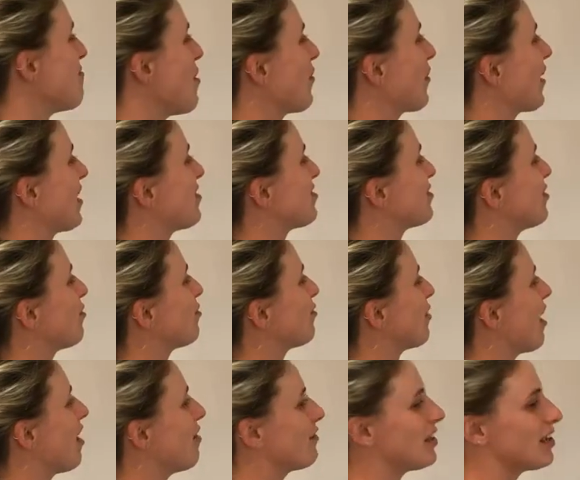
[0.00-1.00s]
Okay, so
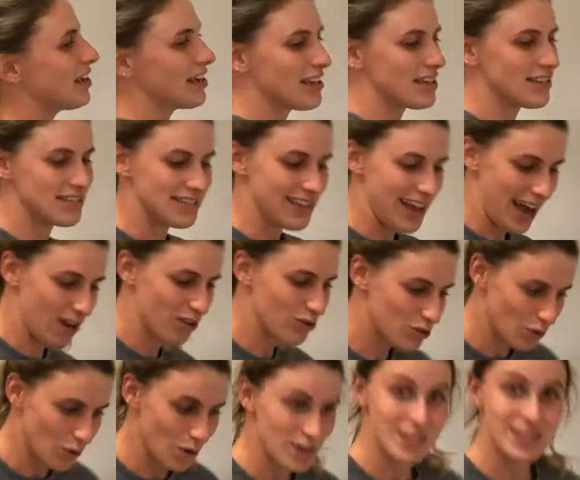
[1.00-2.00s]
gravity is down
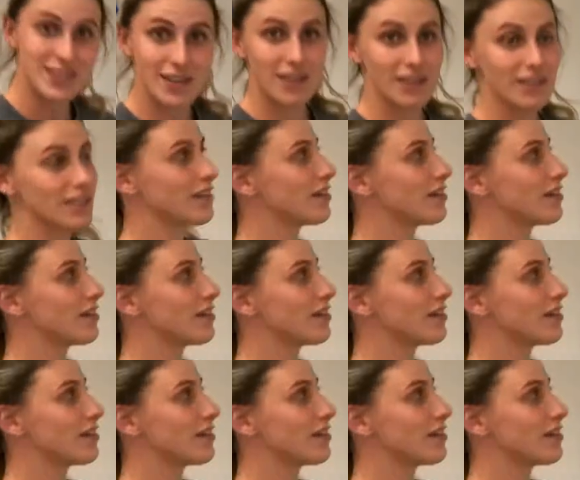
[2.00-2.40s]
towards the center of the